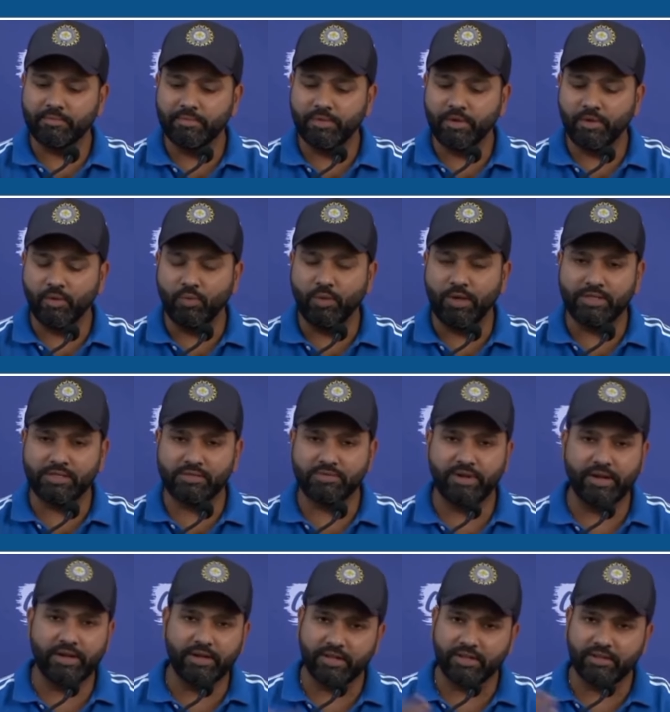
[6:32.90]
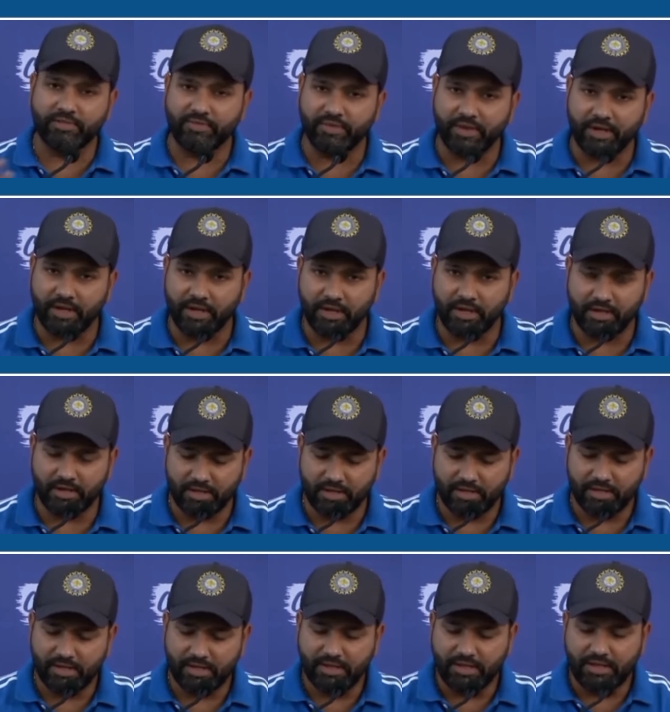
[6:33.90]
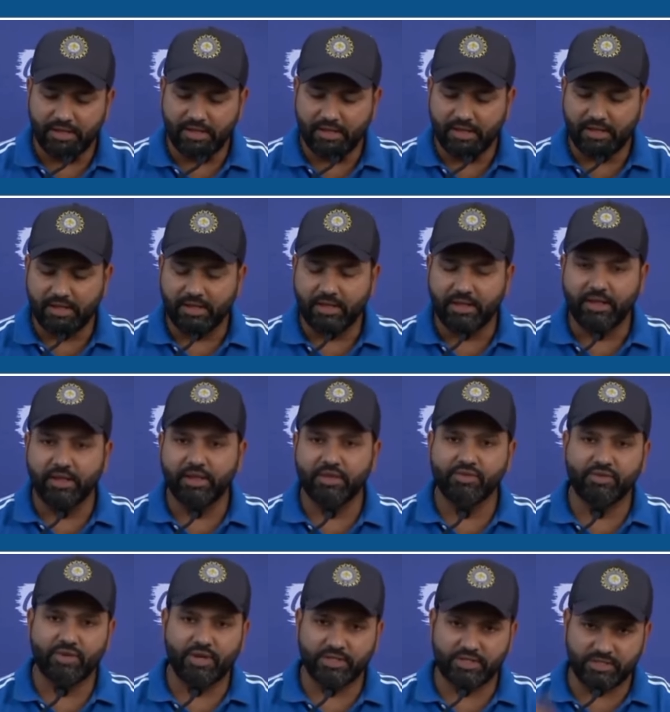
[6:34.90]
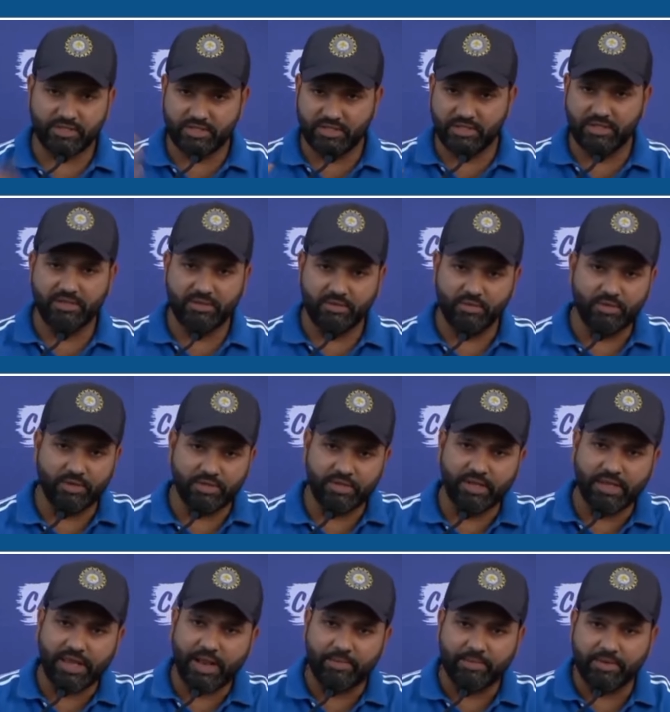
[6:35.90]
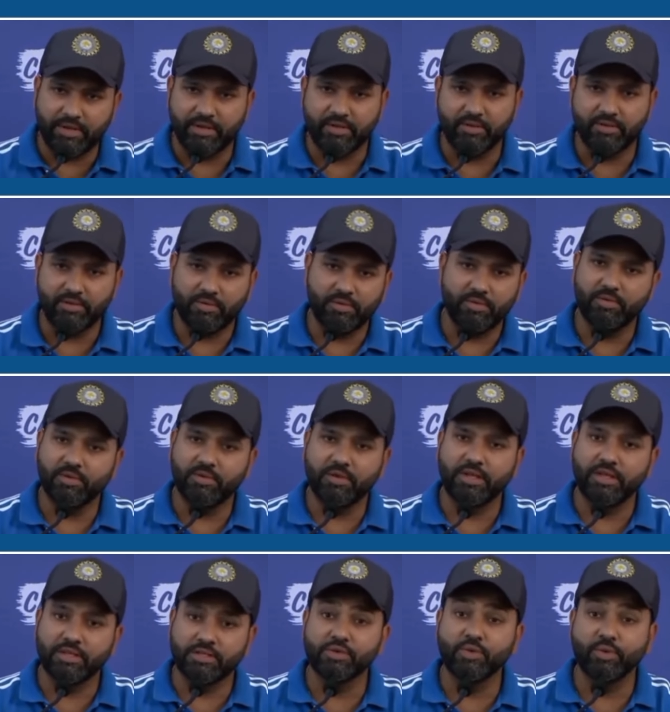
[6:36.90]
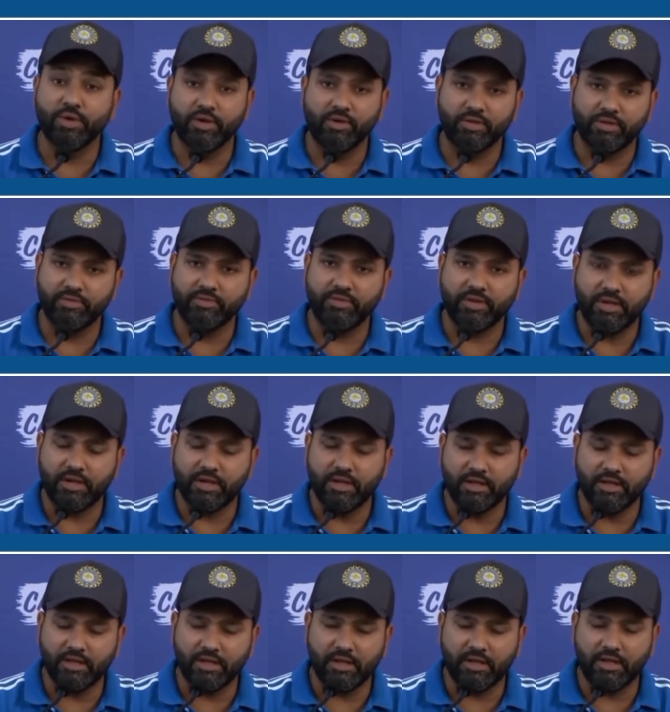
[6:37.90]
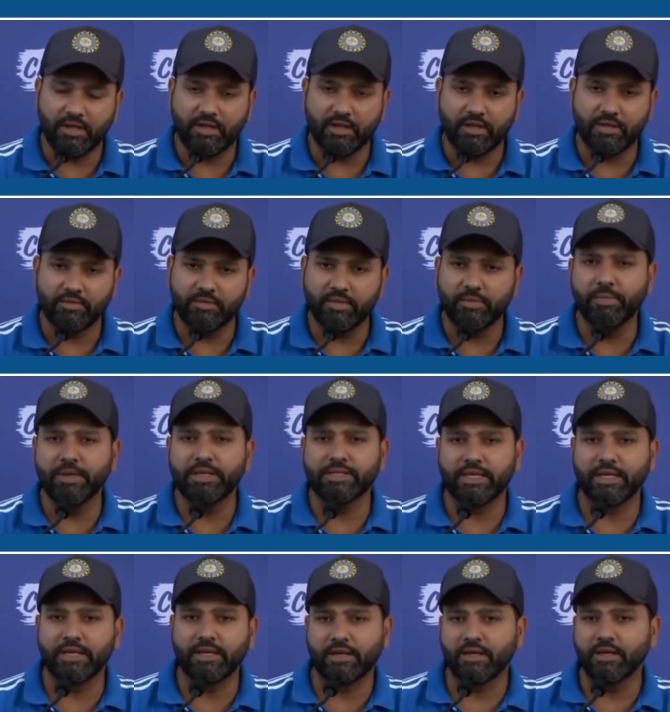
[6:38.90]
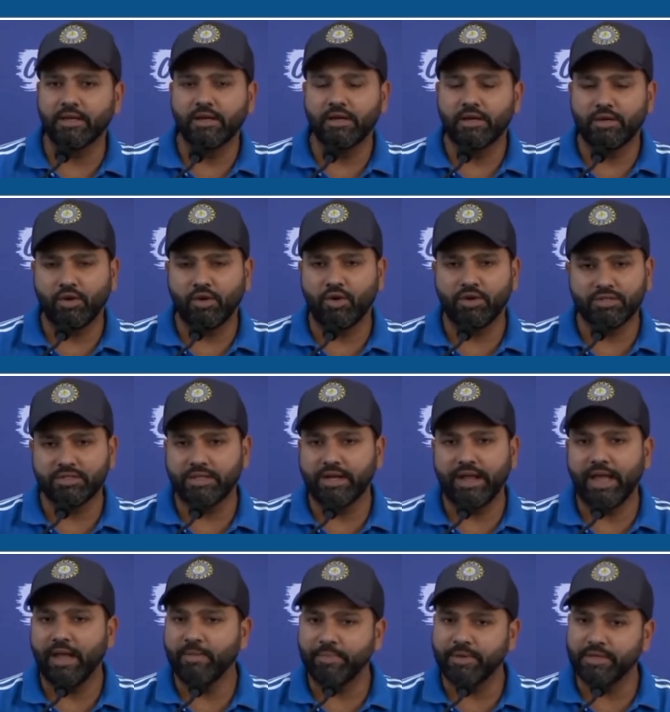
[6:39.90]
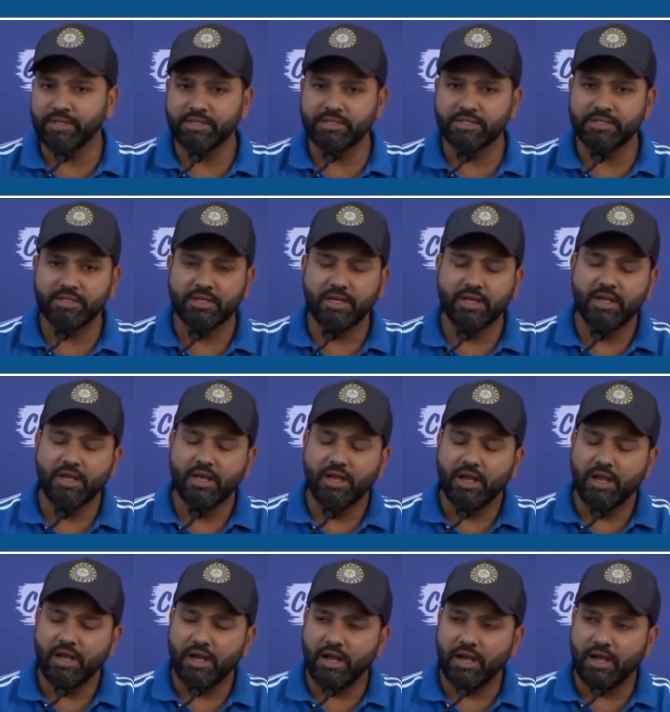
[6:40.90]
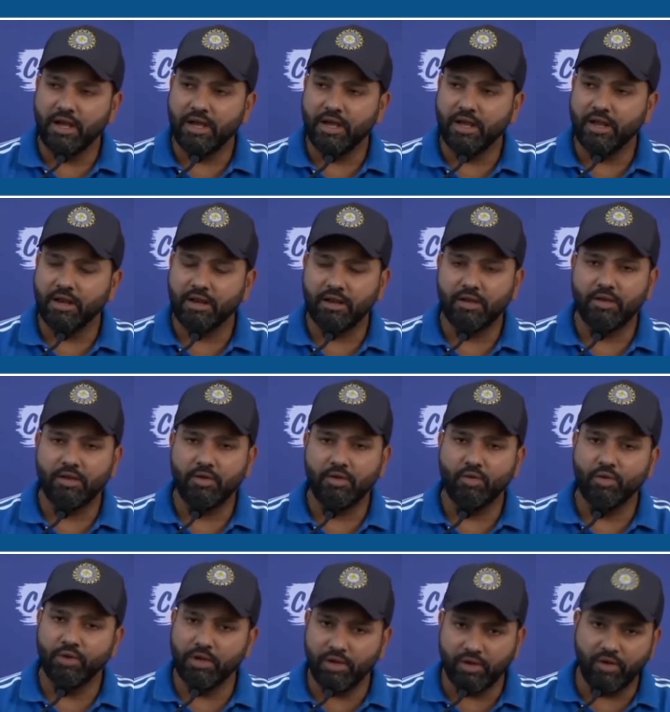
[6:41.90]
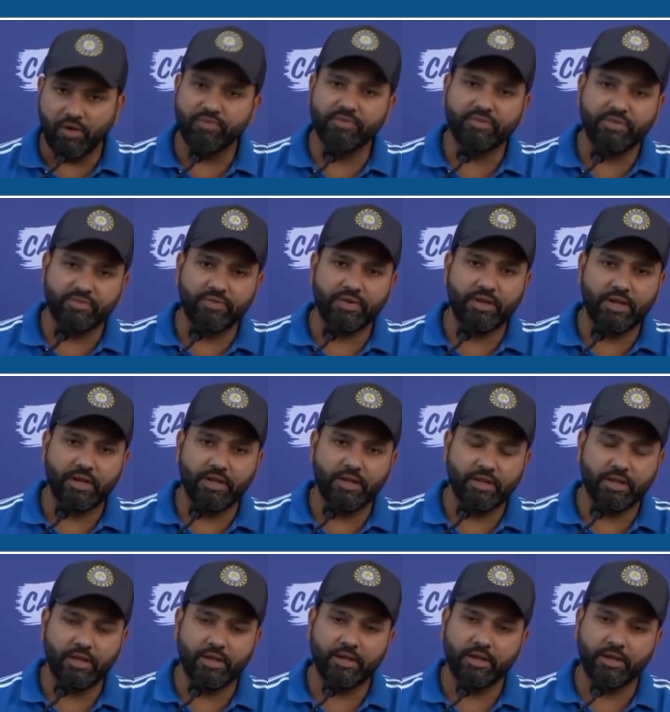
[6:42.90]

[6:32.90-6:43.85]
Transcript: once we enter the field, he trusts what the captain is doing on the field. The basic talks that happens are only off the field,